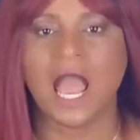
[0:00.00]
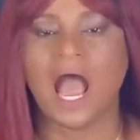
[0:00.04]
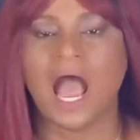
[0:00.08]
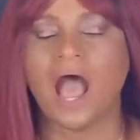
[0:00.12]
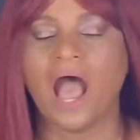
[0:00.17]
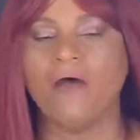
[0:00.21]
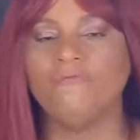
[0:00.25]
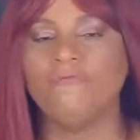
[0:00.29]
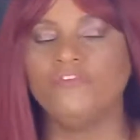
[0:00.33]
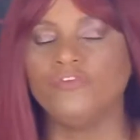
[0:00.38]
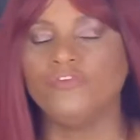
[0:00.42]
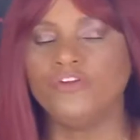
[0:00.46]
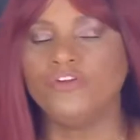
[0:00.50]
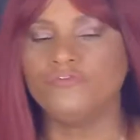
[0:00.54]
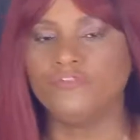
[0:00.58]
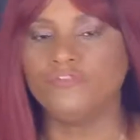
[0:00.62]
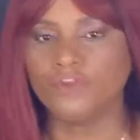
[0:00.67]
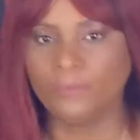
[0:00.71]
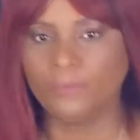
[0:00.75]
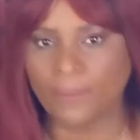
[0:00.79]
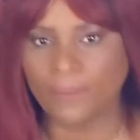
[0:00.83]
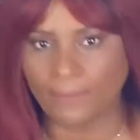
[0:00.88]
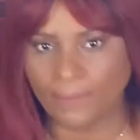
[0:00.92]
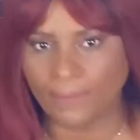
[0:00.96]
I
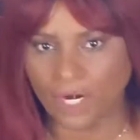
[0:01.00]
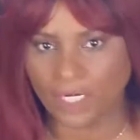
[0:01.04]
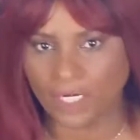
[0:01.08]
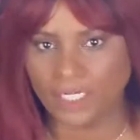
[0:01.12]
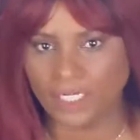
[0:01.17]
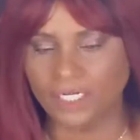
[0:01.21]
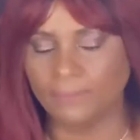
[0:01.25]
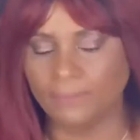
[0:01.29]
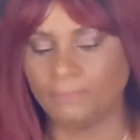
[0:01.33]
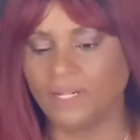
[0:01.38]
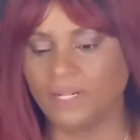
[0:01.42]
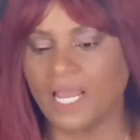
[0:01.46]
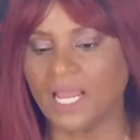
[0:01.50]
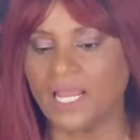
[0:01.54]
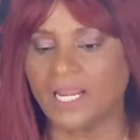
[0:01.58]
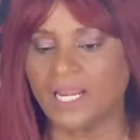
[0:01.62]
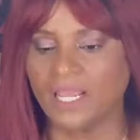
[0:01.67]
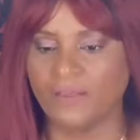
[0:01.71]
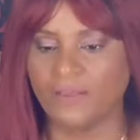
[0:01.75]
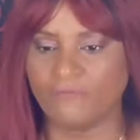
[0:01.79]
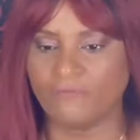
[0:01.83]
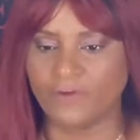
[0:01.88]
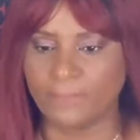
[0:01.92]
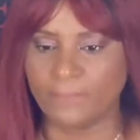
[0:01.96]
review my marketing plan
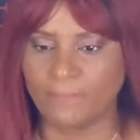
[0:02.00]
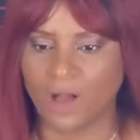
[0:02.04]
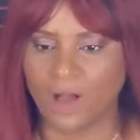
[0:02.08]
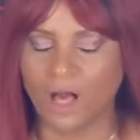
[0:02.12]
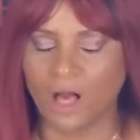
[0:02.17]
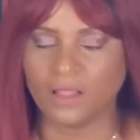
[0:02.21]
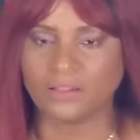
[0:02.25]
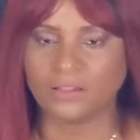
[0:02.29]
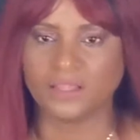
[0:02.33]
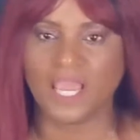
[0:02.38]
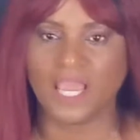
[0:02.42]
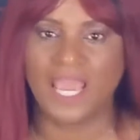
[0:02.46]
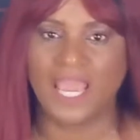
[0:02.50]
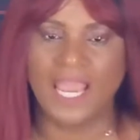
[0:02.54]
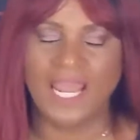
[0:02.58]
every month,